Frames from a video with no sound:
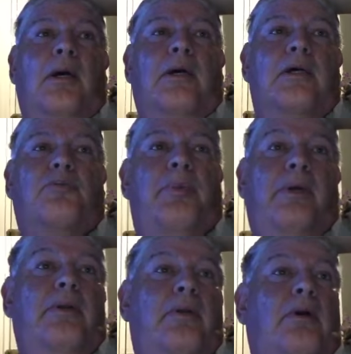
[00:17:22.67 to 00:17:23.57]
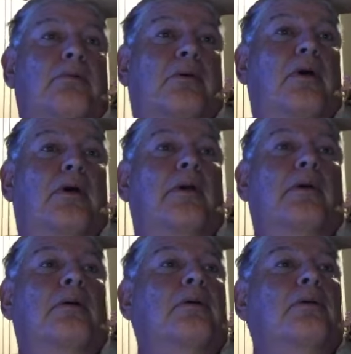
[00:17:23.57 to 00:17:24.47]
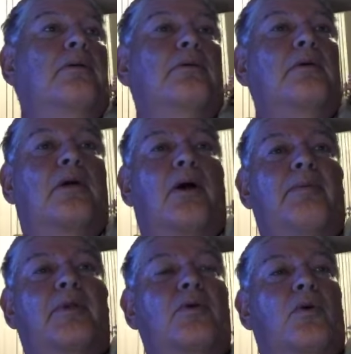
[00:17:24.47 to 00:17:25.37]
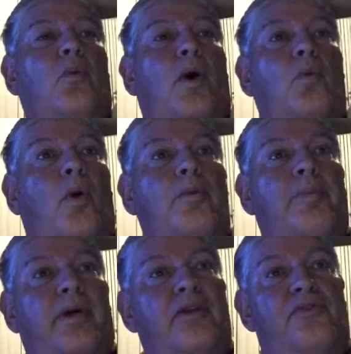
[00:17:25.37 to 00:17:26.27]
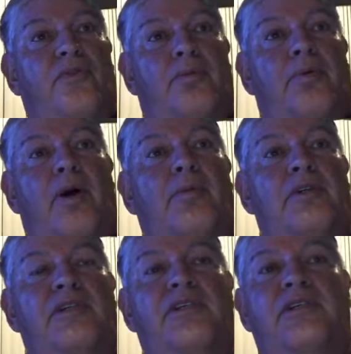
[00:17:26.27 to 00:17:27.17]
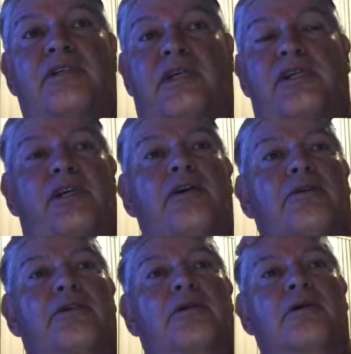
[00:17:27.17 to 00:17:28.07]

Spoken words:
It's been, oh God, you know, I've been doing 1-1 builds for probably 6 years.